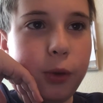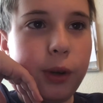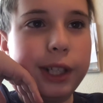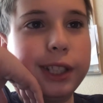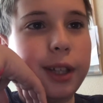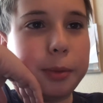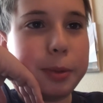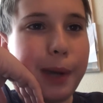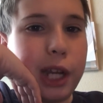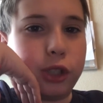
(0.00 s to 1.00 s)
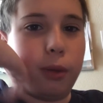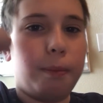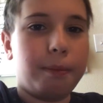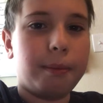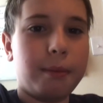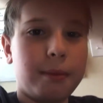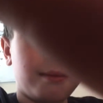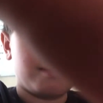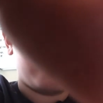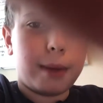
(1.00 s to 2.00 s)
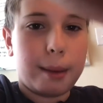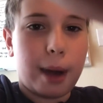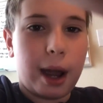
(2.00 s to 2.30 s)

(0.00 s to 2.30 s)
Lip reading: 20 sub special. Bye